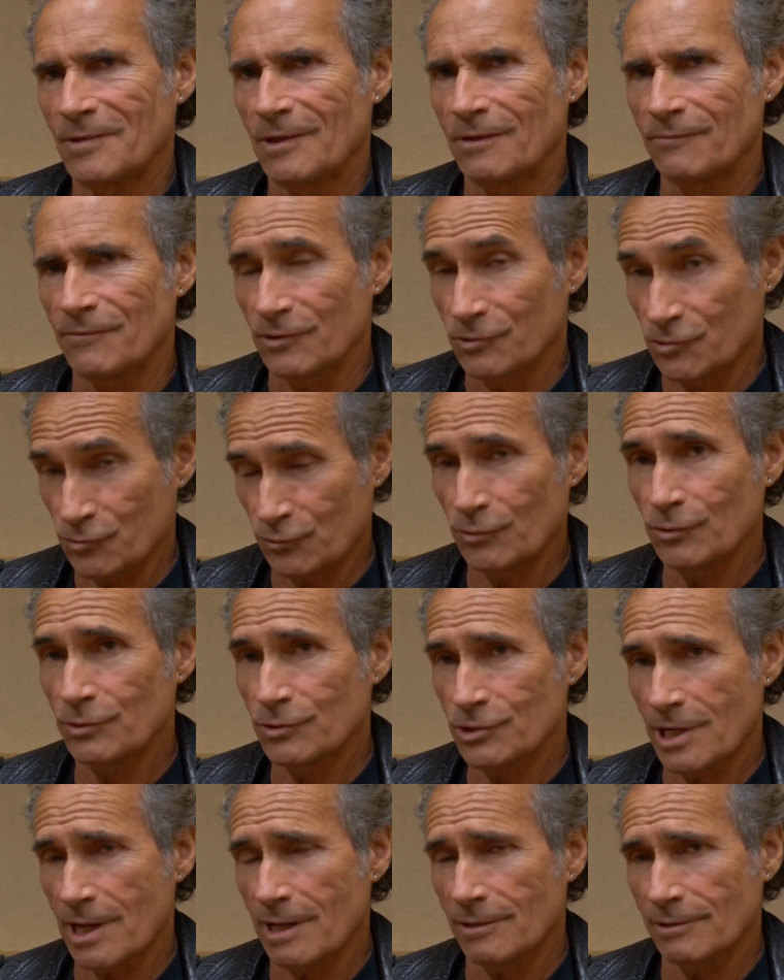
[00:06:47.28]
of the true
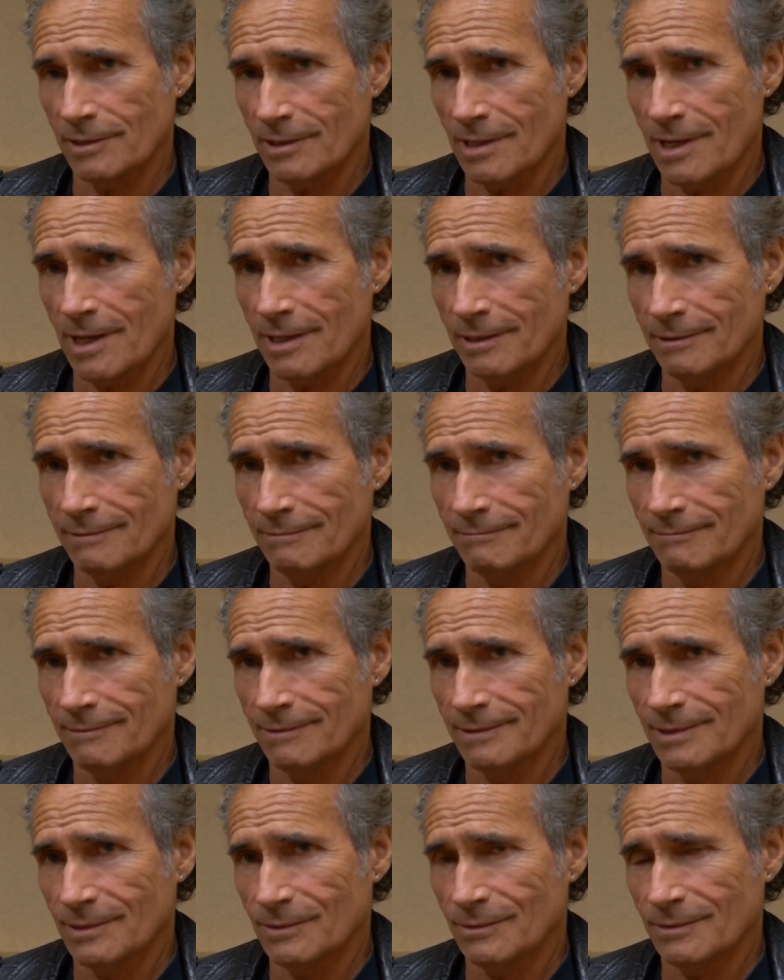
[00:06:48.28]
child of God,
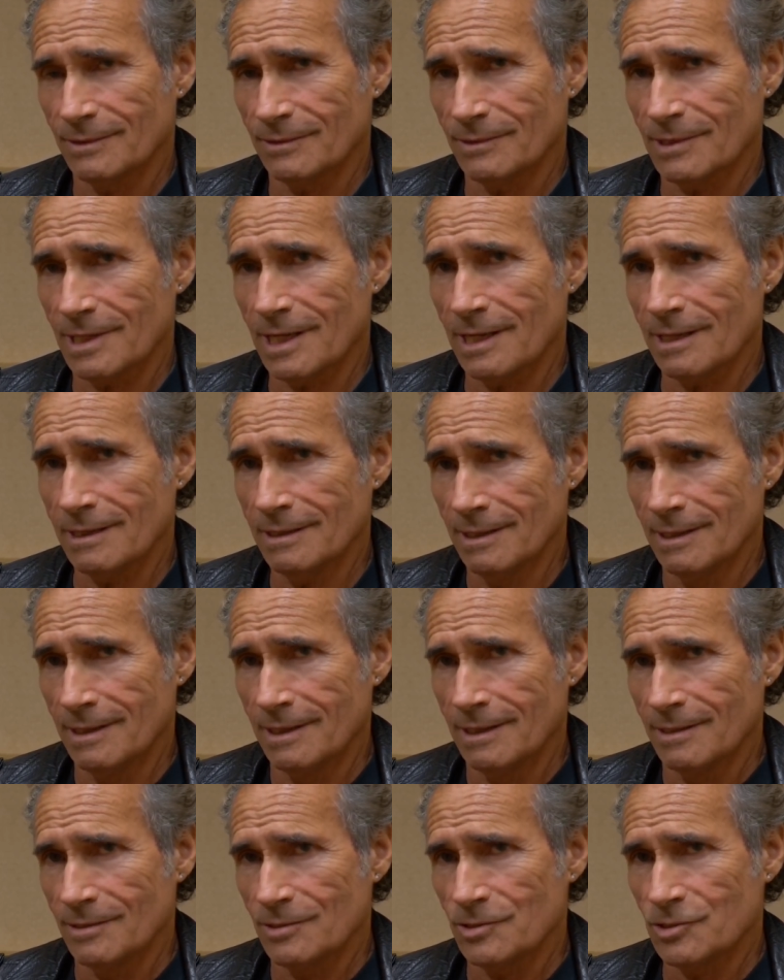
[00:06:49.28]
okay?
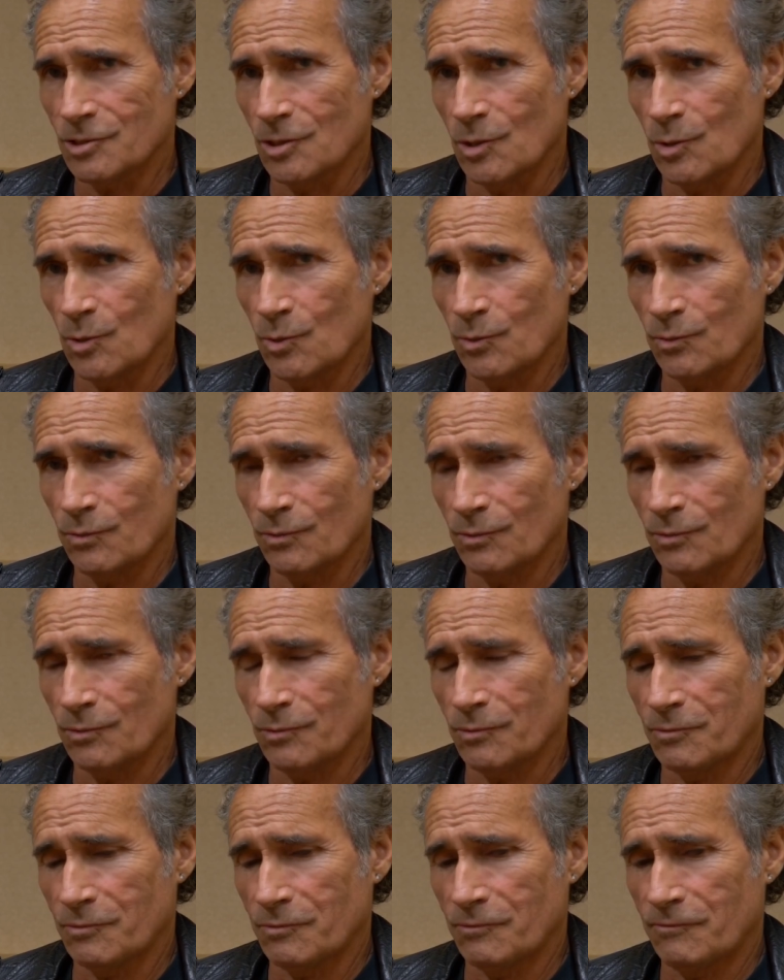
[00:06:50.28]
So
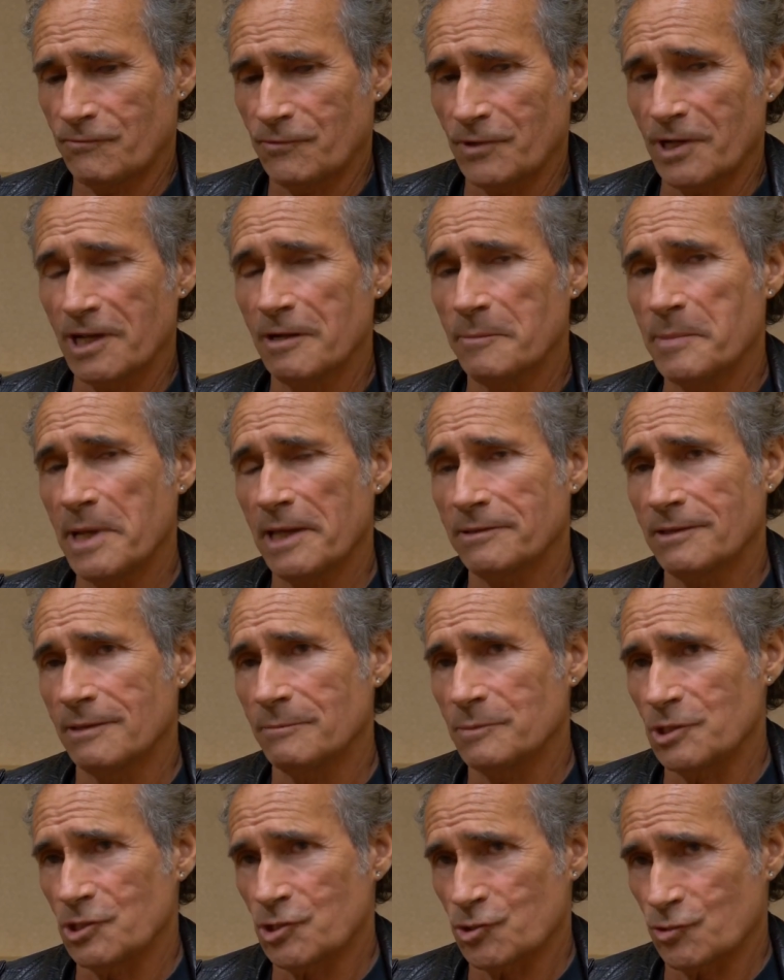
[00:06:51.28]
forget about
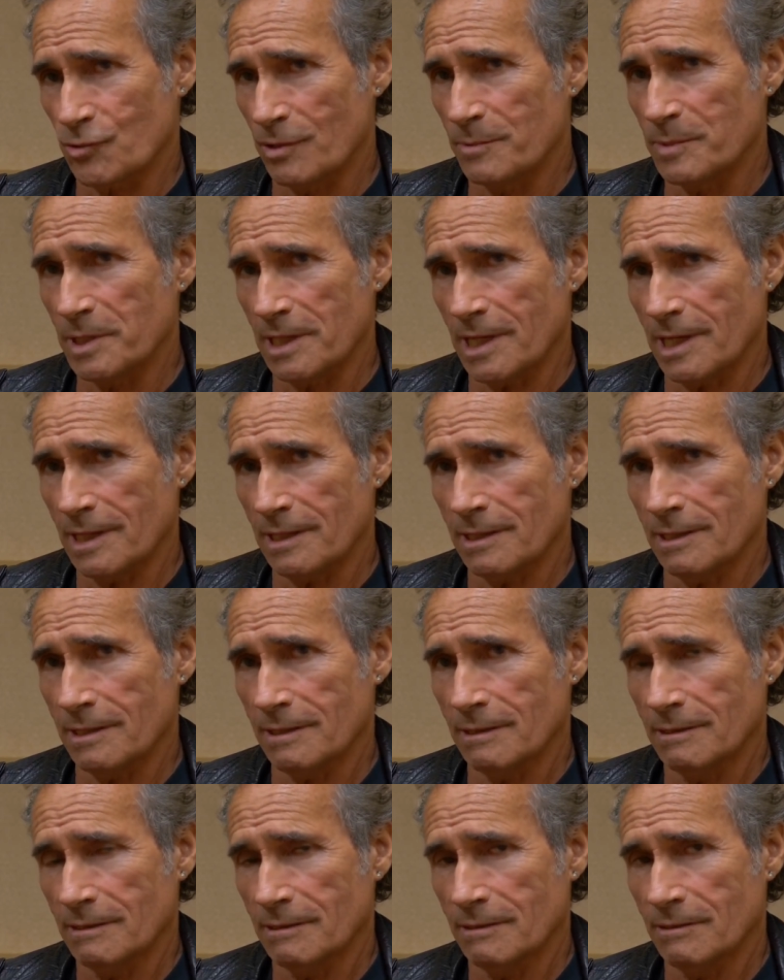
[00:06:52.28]
them
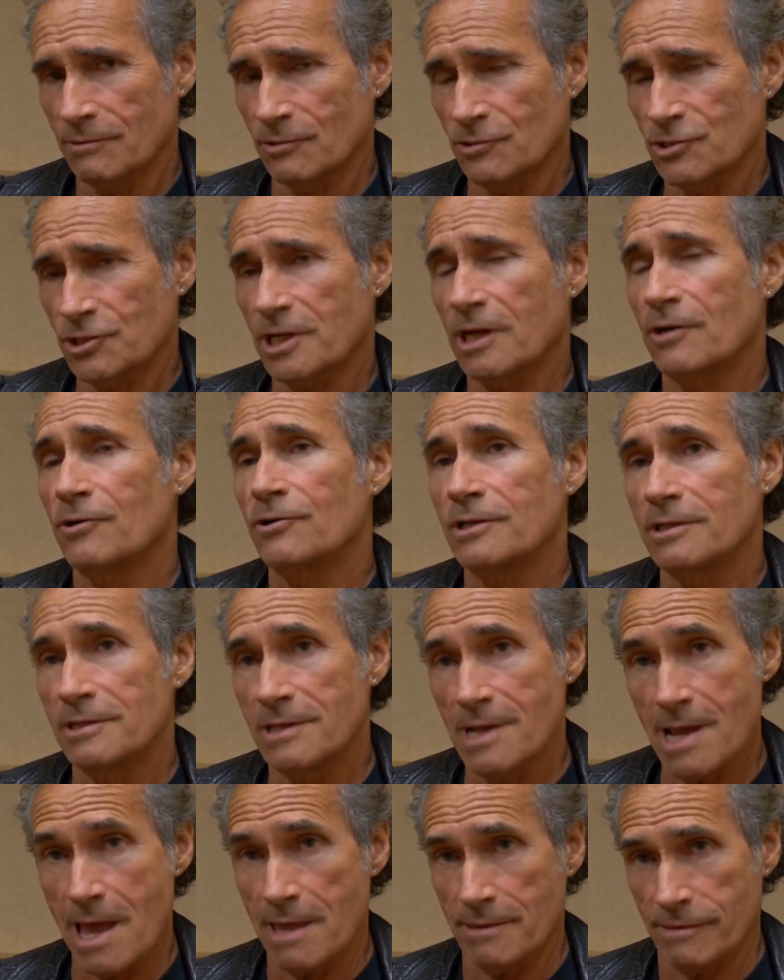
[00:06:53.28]
discriminating. They're scared to
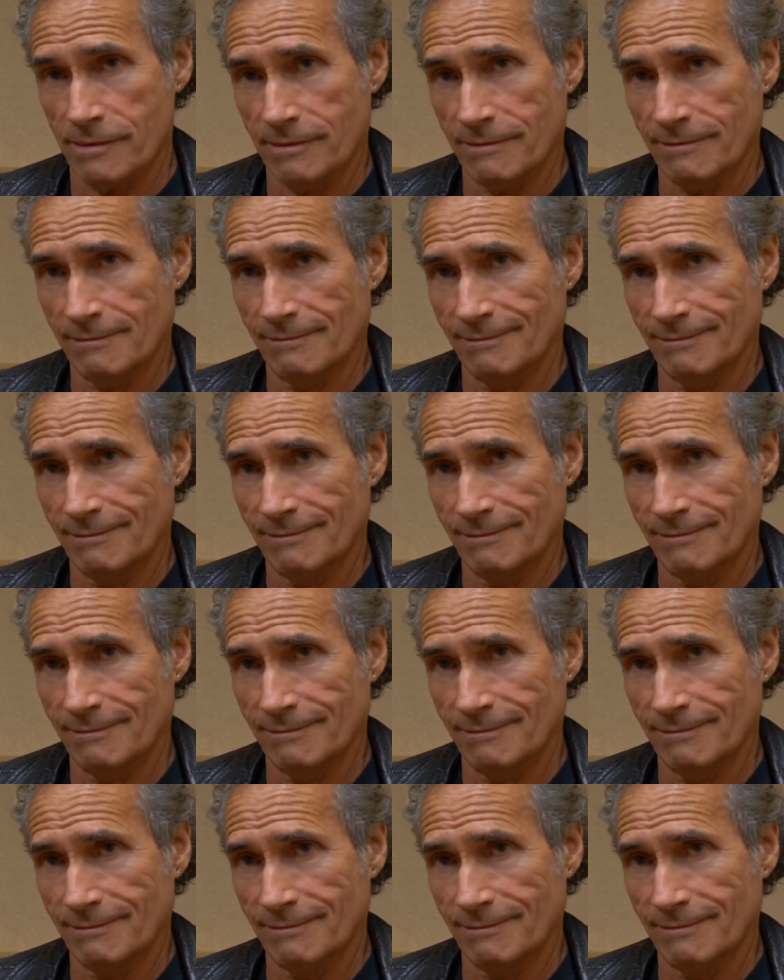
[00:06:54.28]
death.